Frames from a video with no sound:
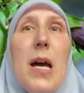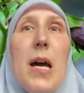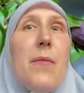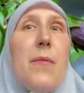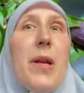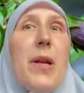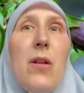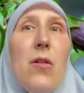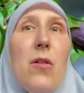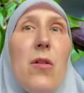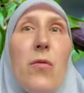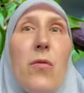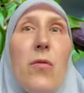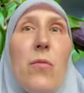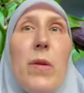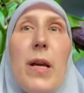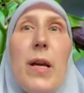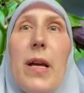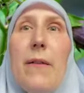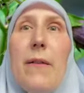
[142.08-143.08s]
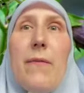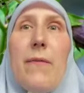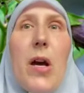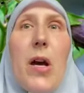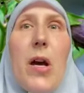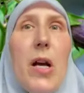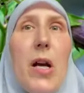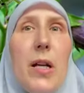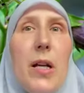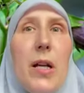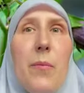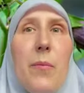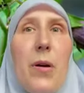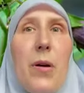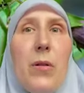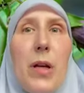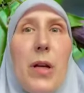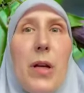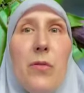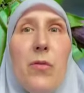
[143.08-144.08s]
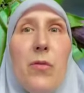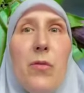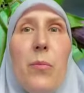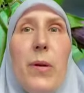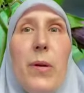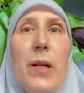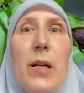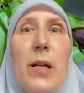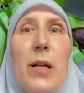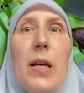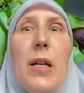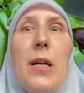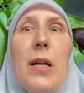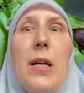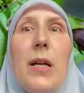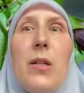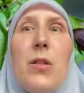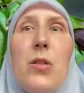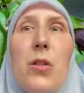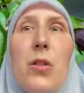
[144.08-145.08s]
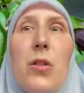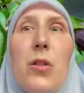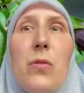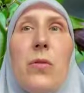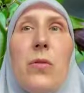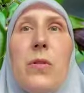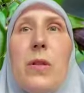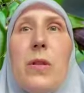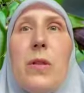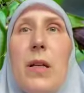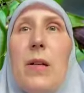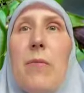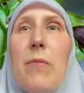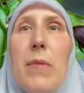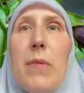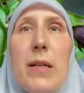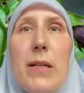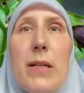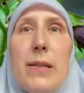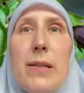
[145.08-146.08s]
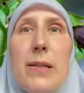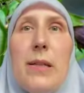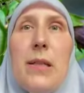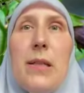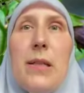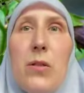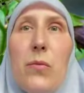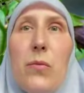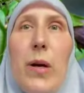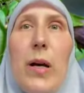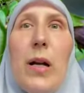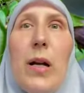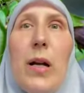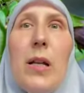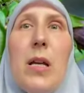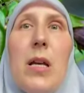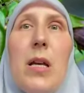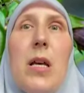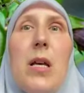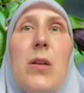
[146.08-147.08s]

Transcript: And many of you may have heard about atropine. It's used in medicine as well.